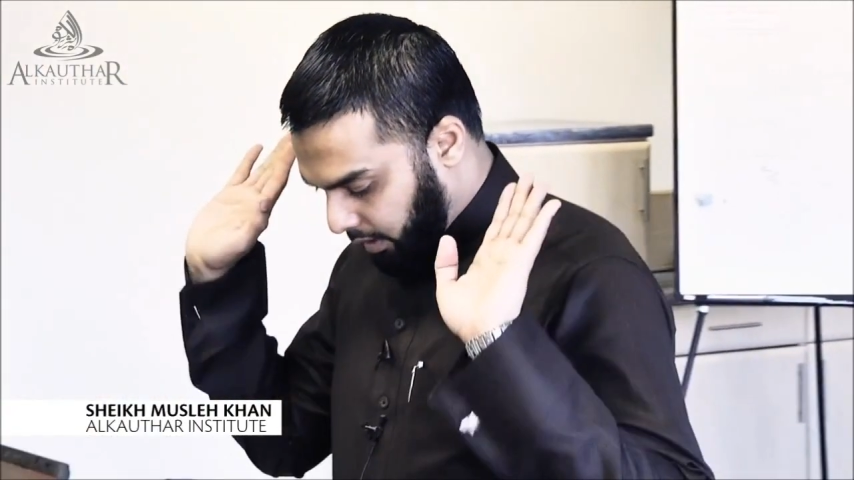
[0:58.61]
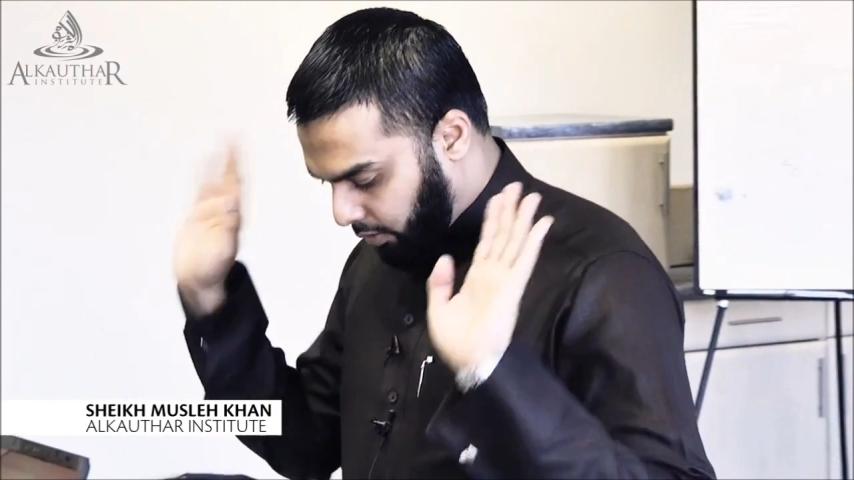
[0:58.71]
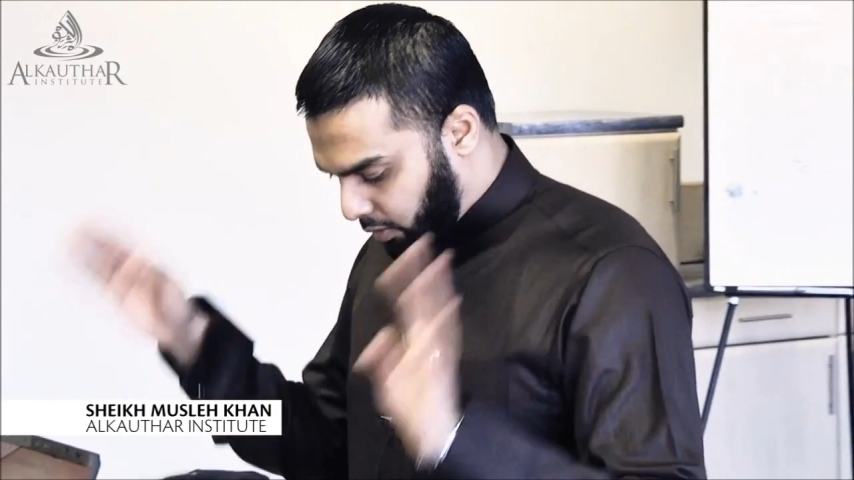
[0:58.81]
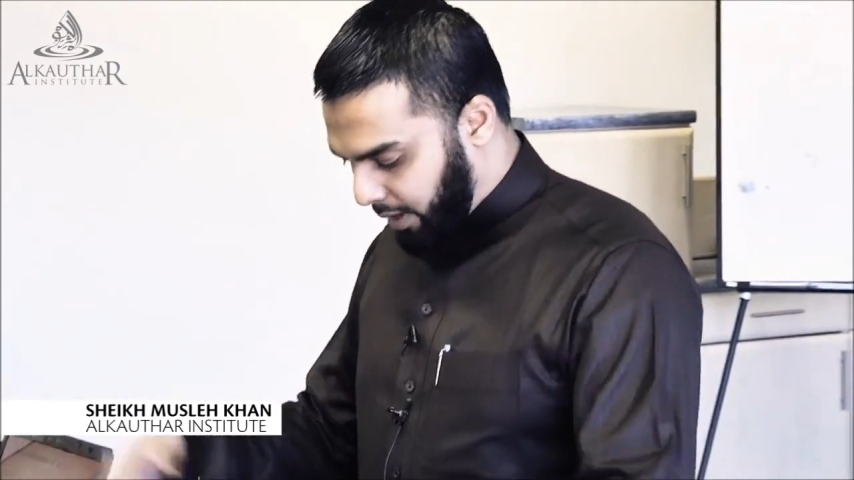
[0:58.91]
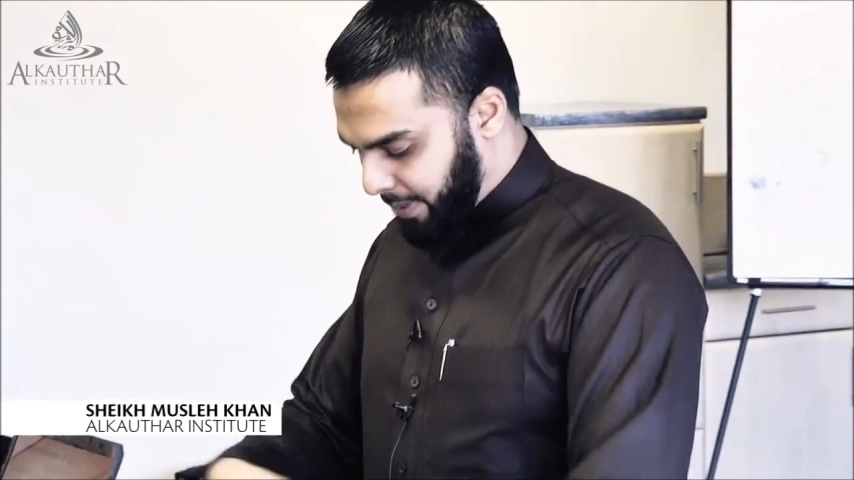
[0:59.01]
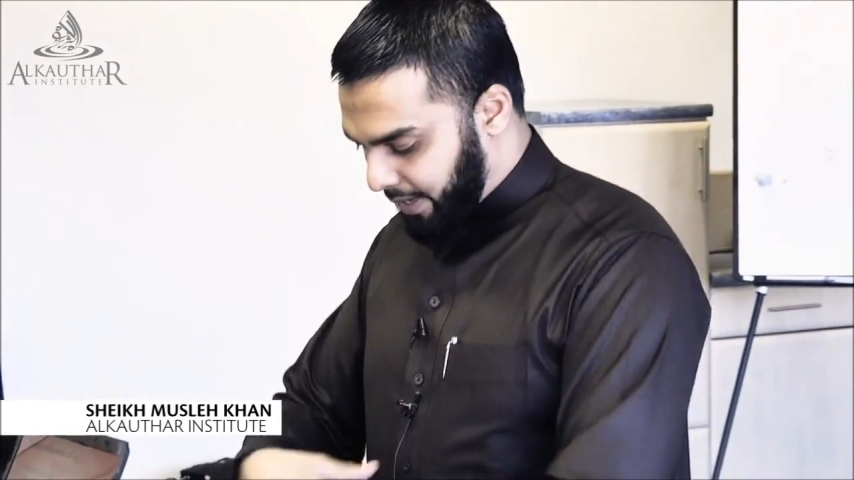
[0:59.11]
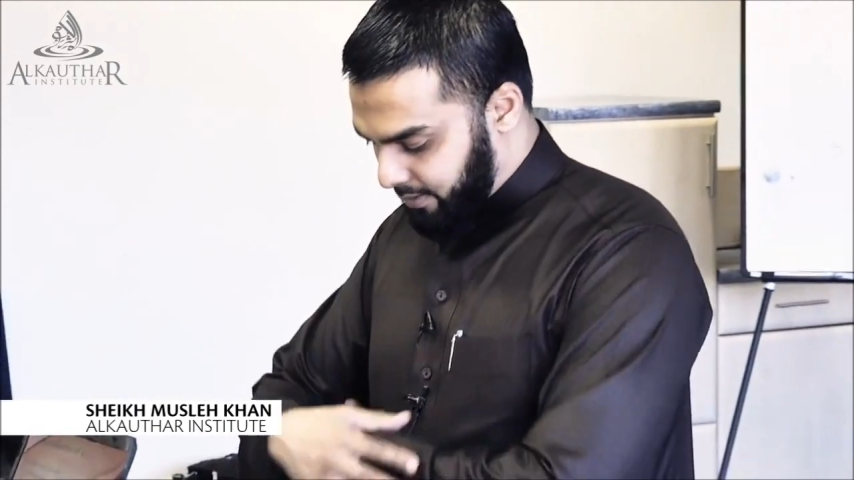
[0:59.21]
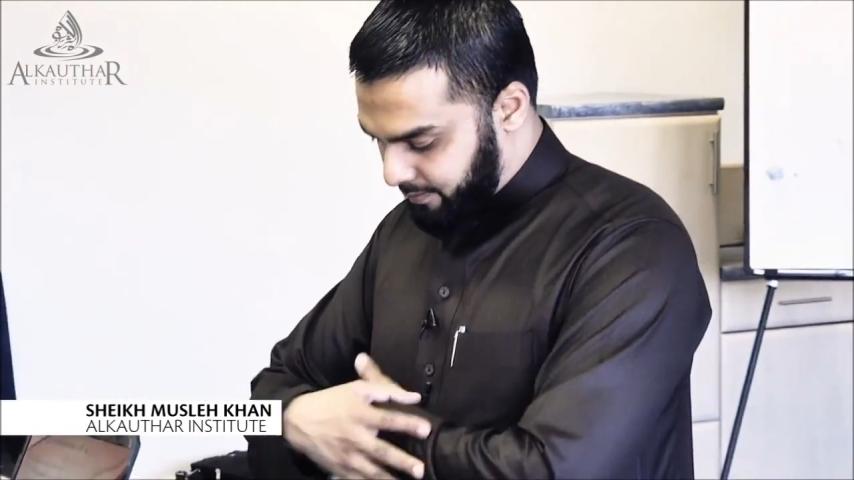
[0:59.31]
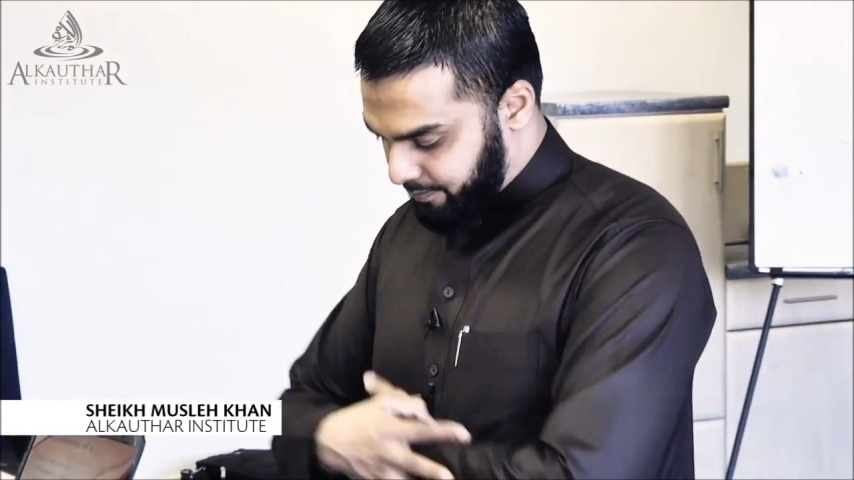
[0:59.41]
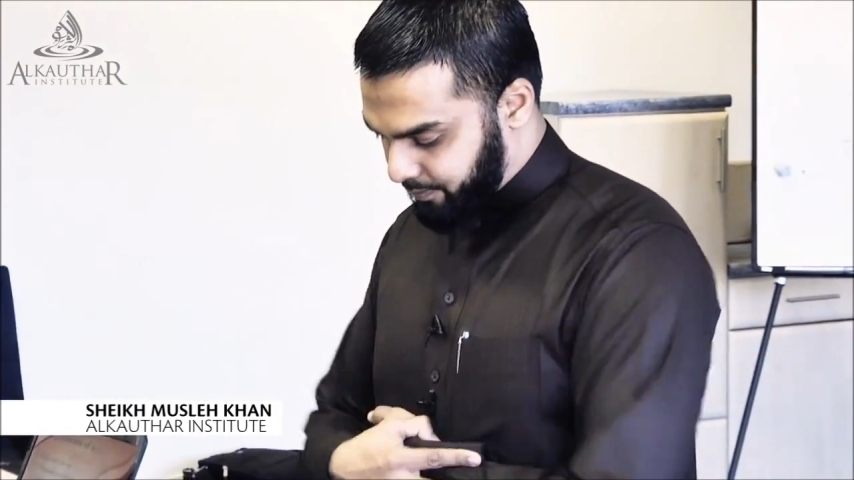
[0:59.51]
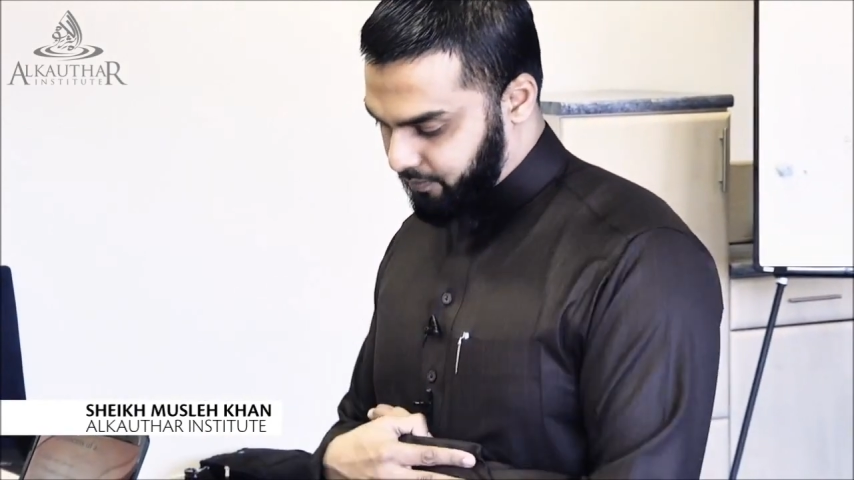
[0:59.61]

Ar-Rahman?